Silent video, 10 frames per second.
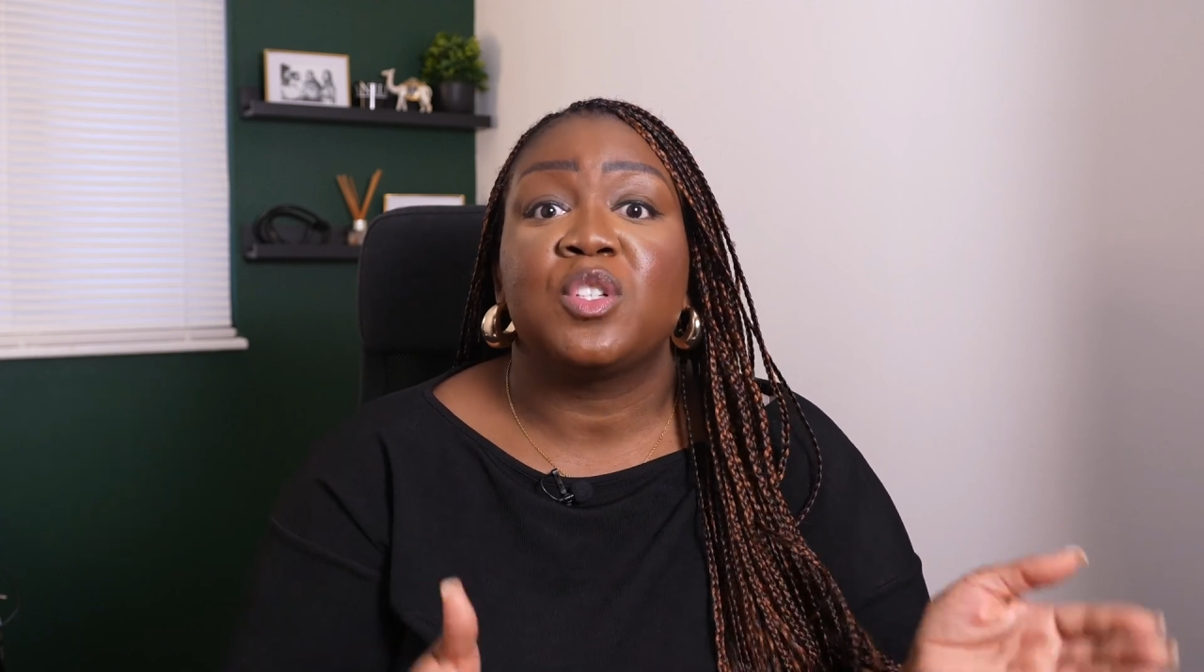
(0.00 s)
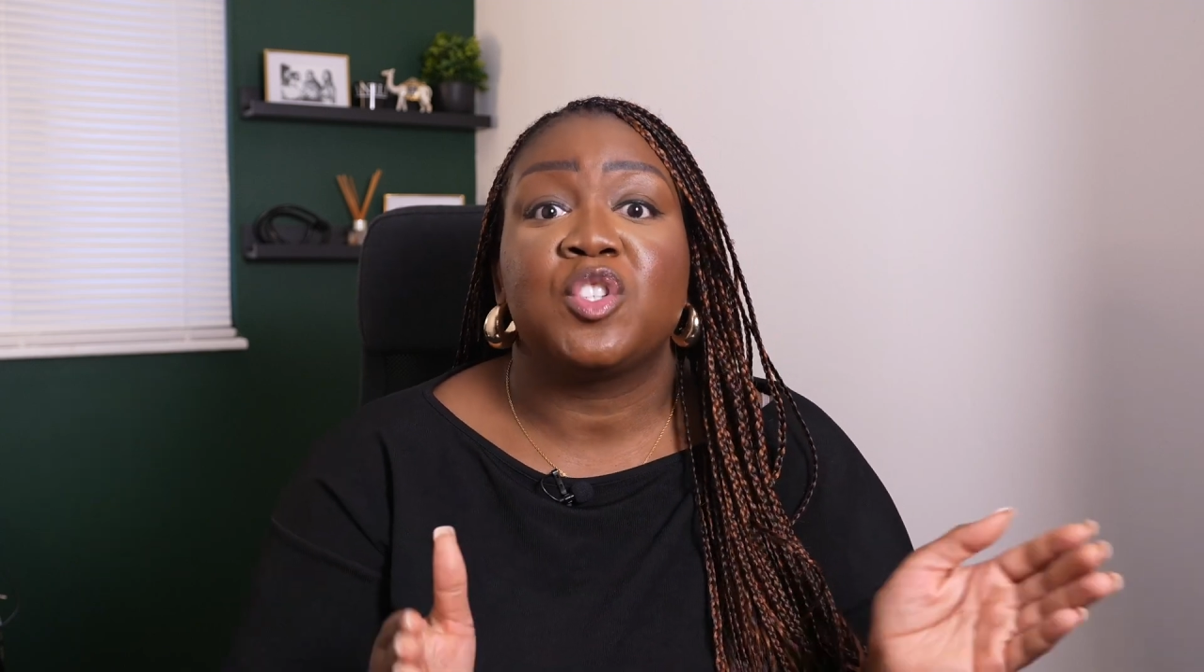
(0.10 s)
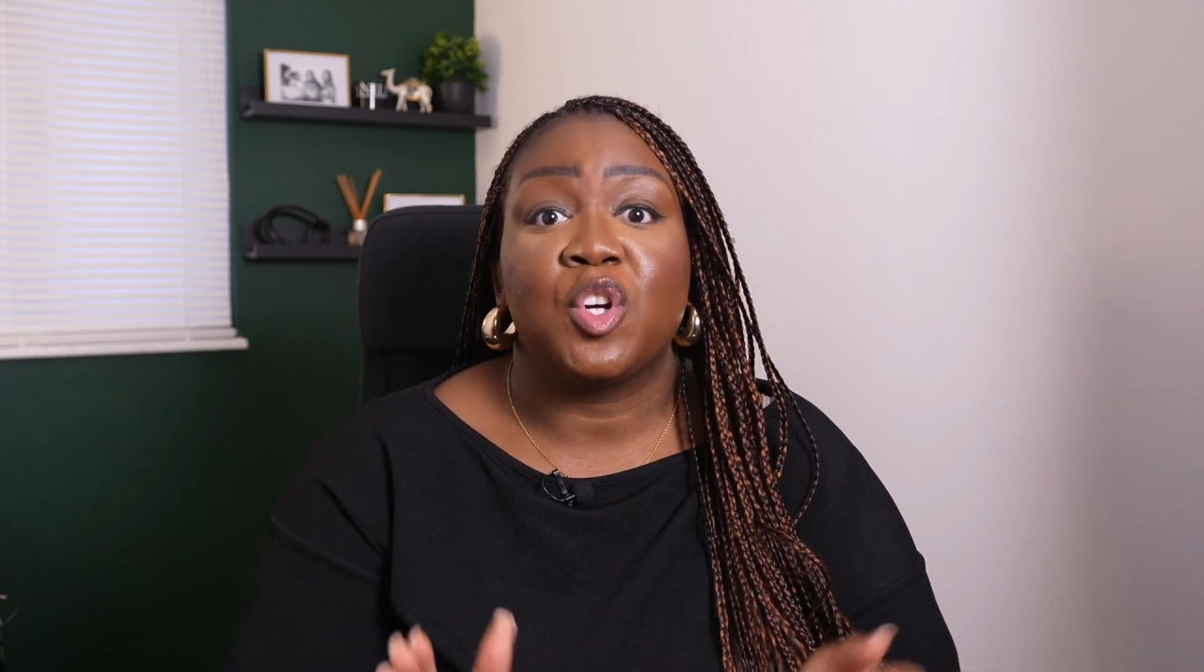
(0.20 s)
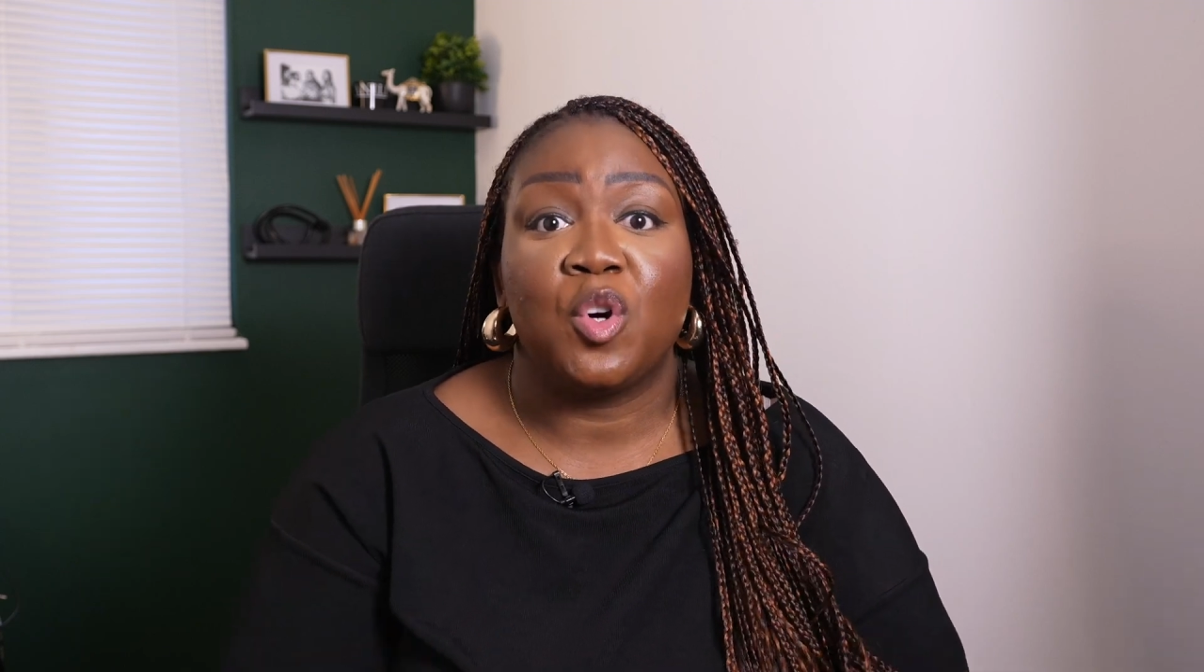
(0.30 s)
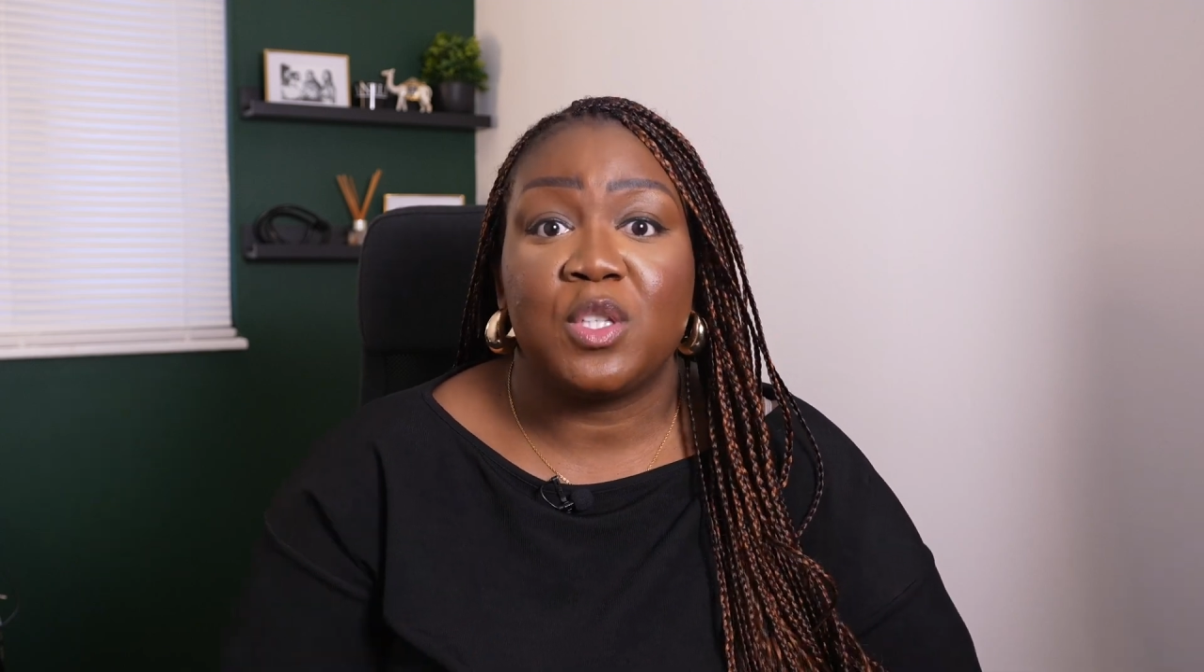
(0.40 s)

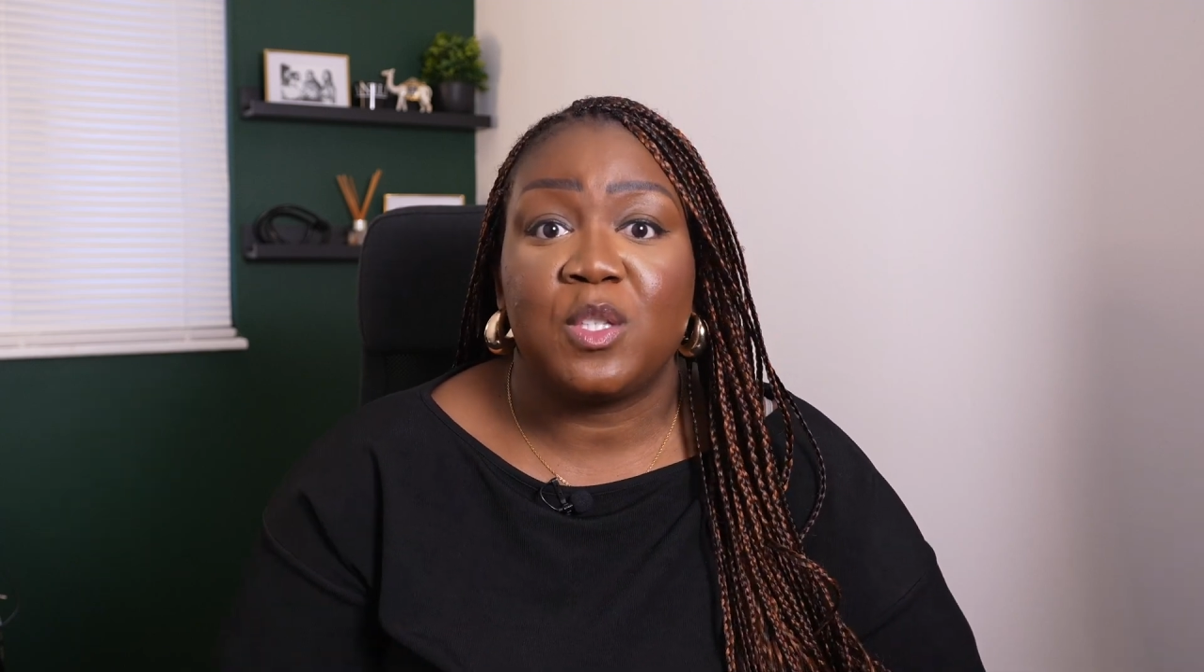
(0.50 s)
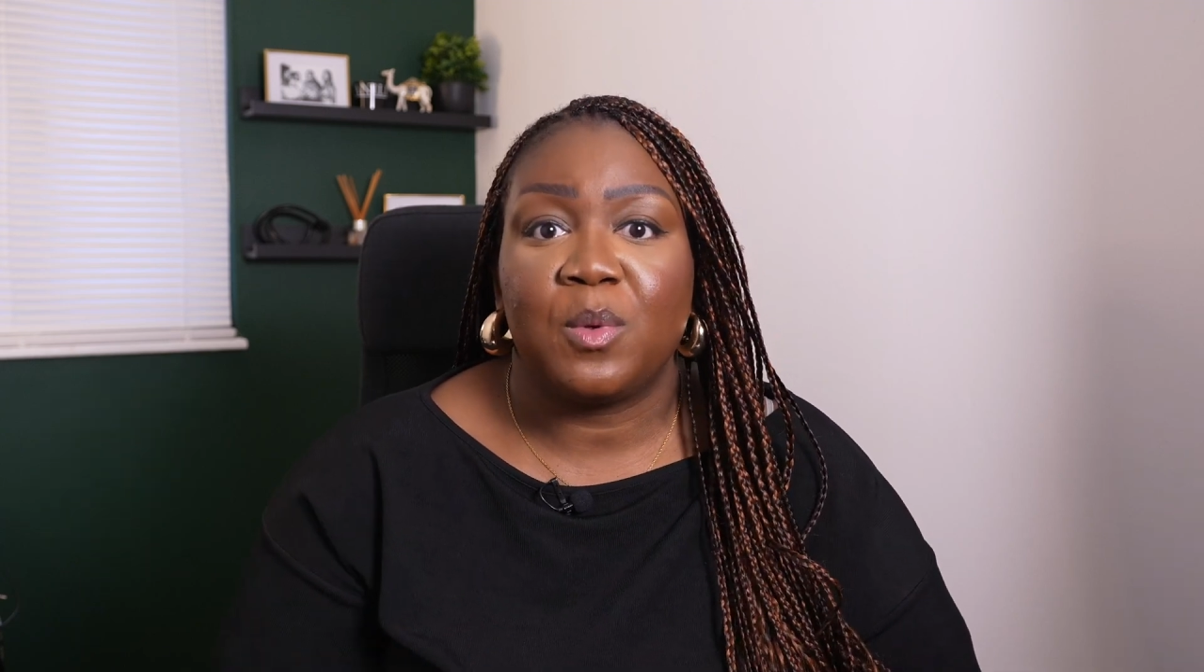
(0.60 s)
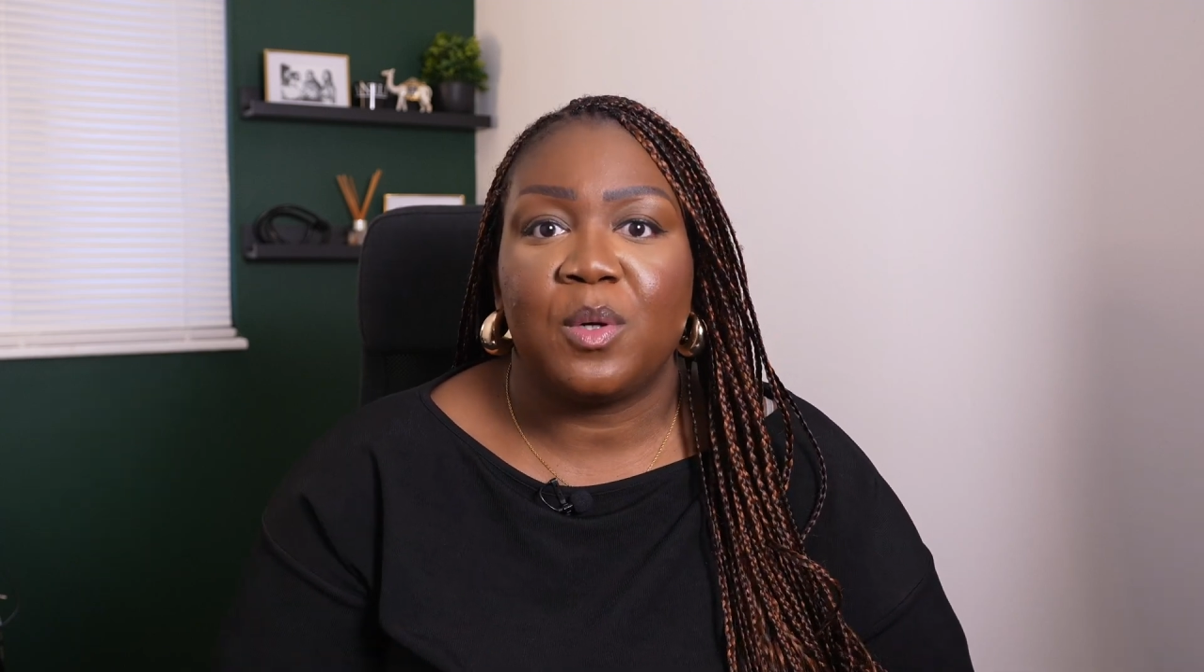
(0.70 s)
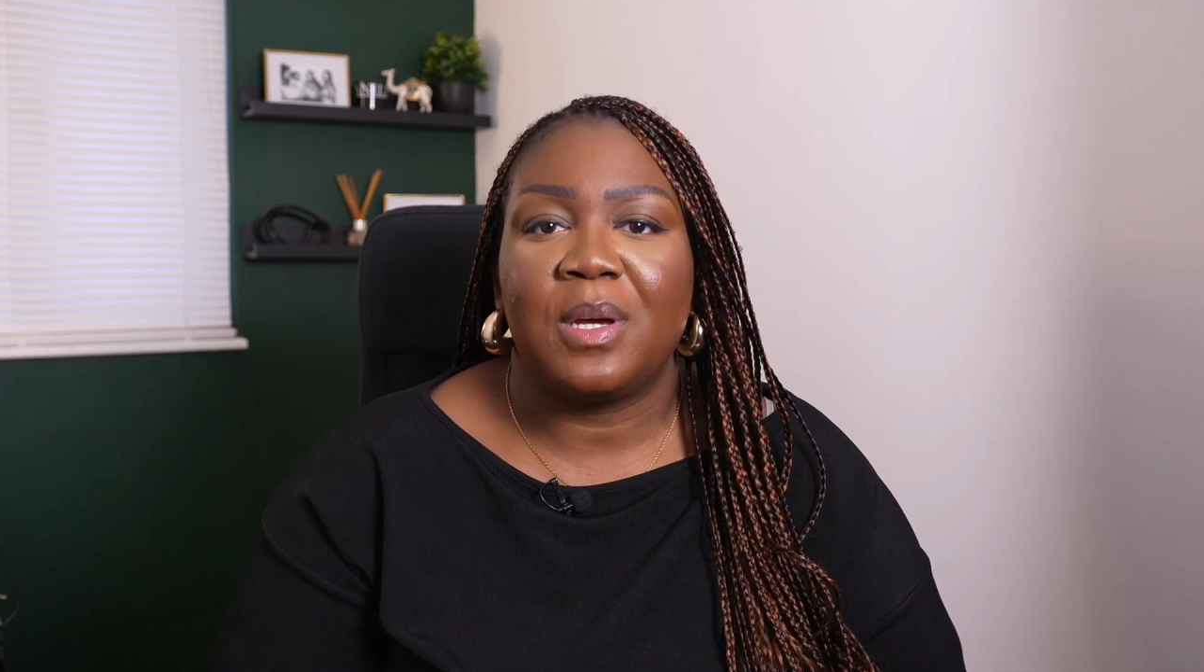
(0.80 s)
to God's will.